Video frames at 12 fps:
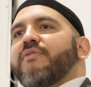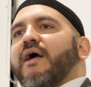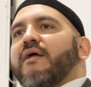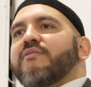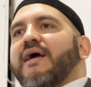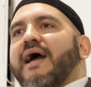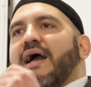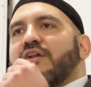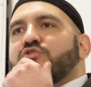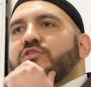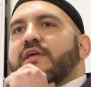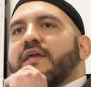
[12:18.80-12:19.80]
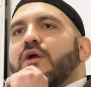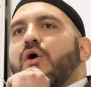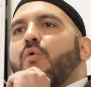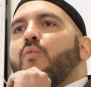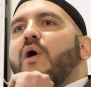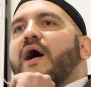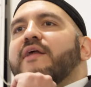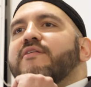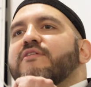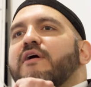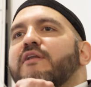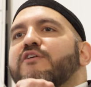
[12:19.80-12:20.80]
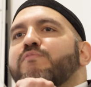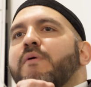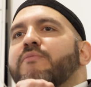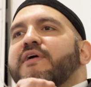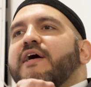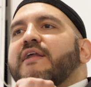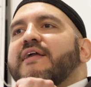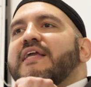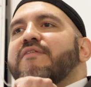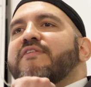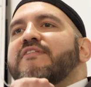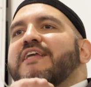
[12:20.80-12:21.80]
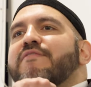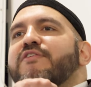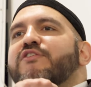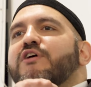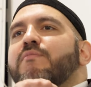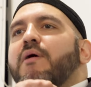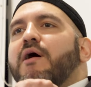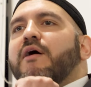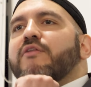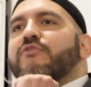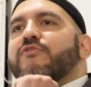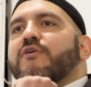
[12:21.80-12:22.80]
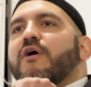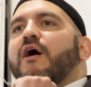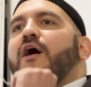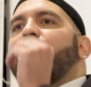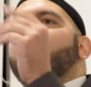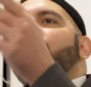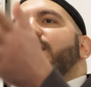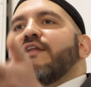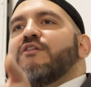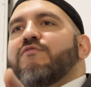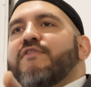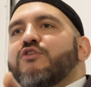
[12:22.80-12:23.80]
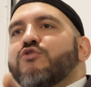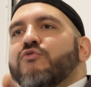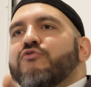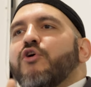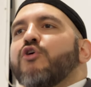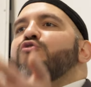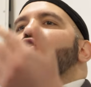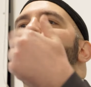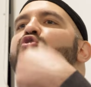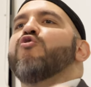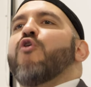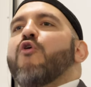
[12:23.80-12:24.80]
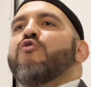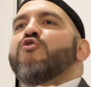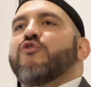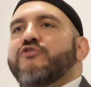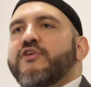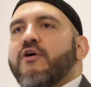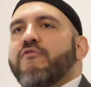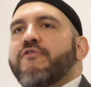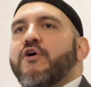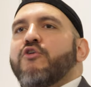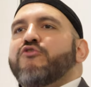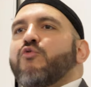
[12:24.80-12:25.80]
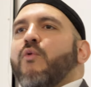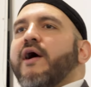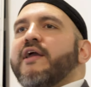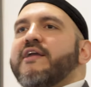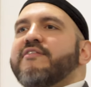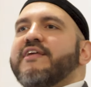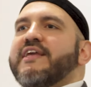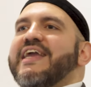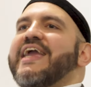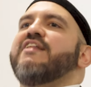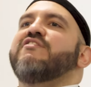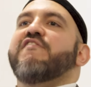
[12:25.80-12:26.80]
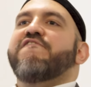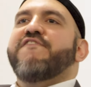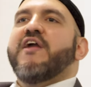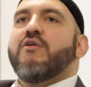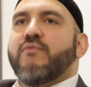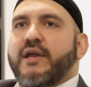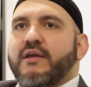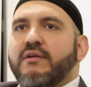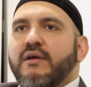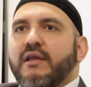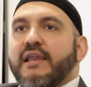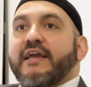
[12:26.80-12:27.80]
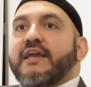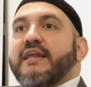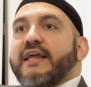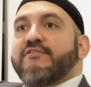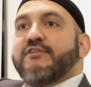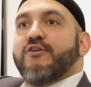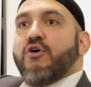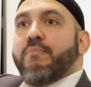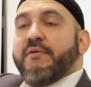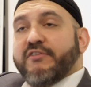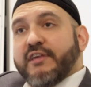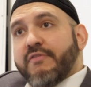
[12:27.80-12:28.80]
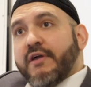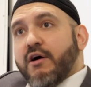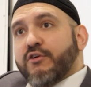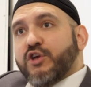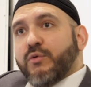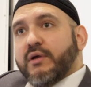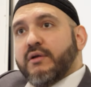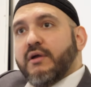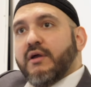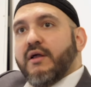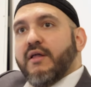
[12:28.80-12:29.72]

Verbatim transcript: that actually, why does Allah subhanahu wa ta'ala even give us commands? Aren't we individuals? Don't you own yourself? So why is he interfering like an interloper? This is how they argue it.